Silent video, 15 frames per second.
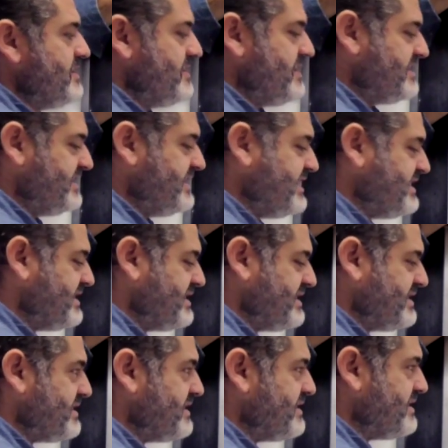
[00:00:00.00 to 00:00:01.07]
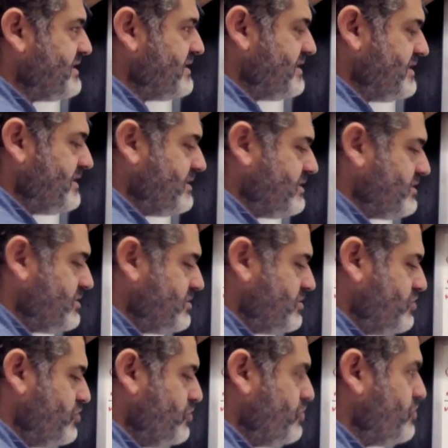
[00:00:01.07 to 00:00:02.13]
the
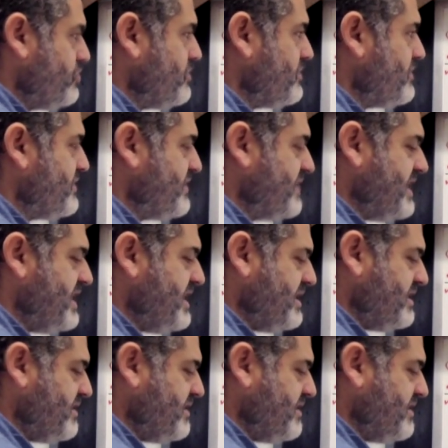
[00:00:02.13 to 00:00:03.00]
623